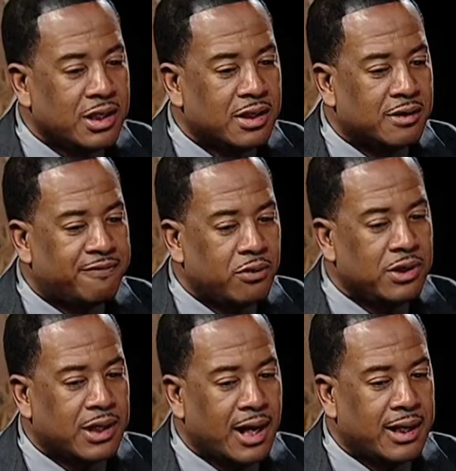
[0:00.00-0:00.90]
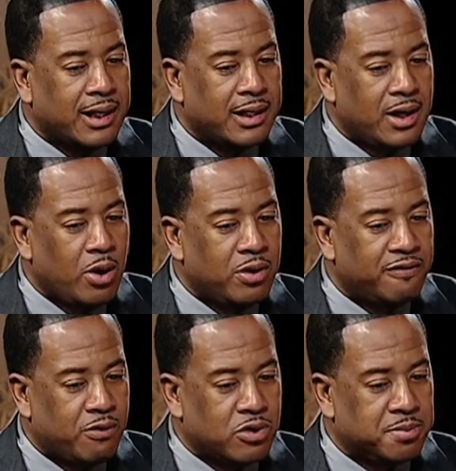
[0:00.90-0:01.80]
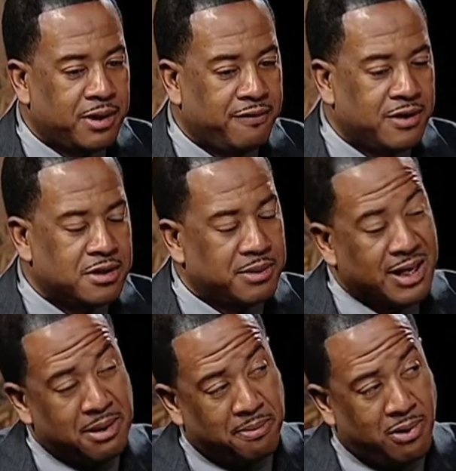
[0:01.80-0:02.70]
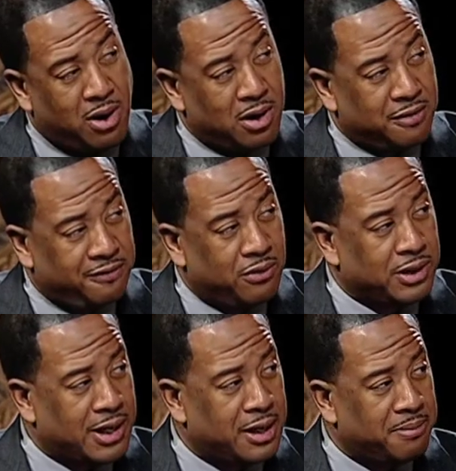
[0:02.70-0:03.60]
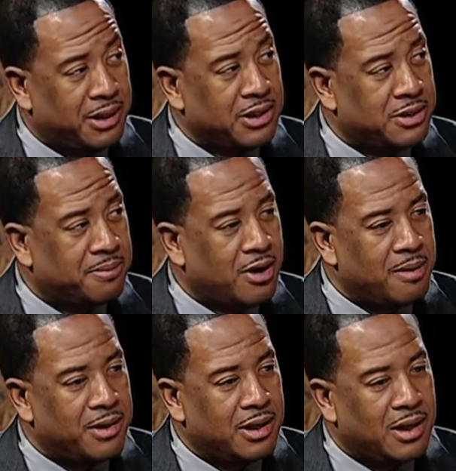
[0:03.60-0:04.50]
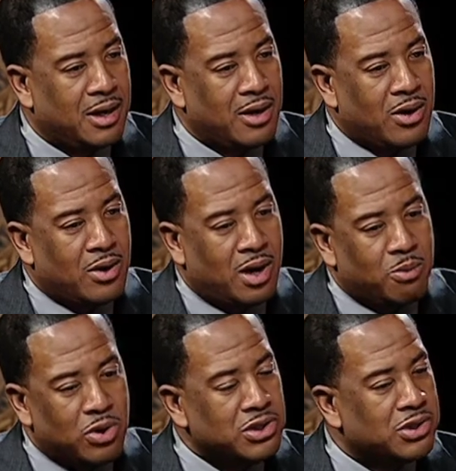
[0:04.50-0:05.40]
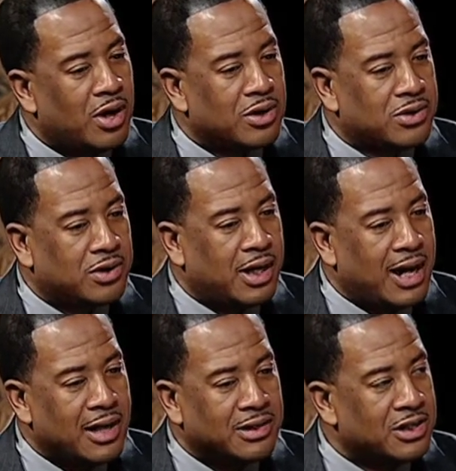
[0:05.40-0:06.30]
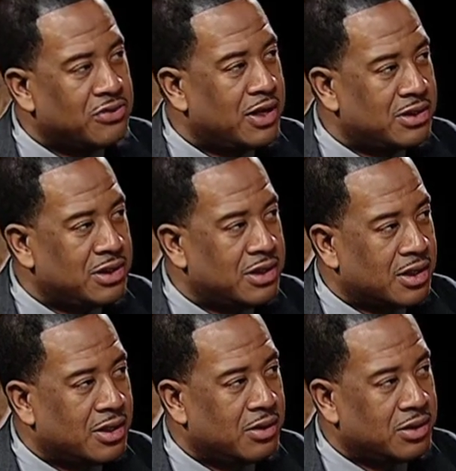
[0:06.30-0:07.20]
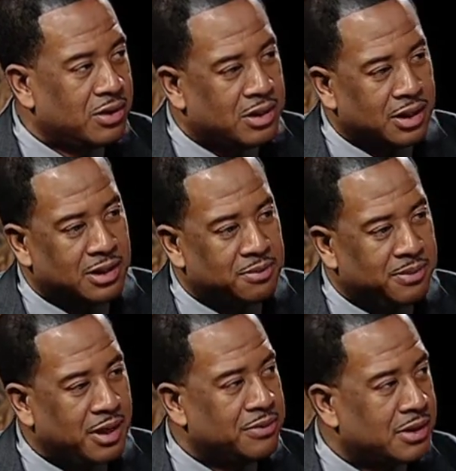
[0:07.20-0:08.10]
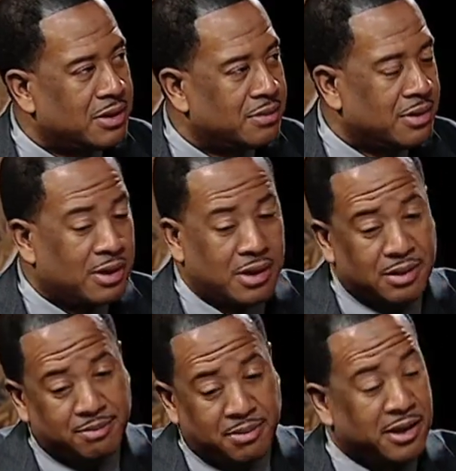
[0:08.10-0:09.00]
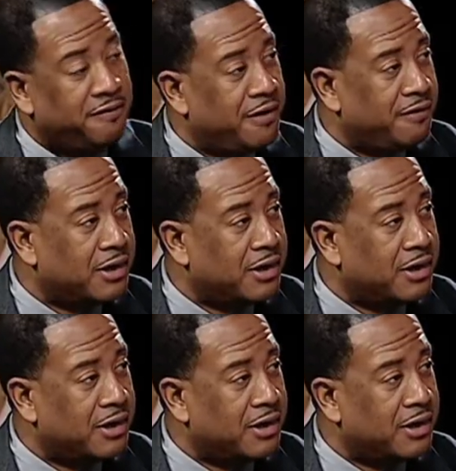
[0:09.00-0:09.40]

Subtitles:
the Fulton County Code Enforcement Division became a part of the Fulton County Police Department. What's your thoughts on that? How's that transition gone? Do you think that was a benefit for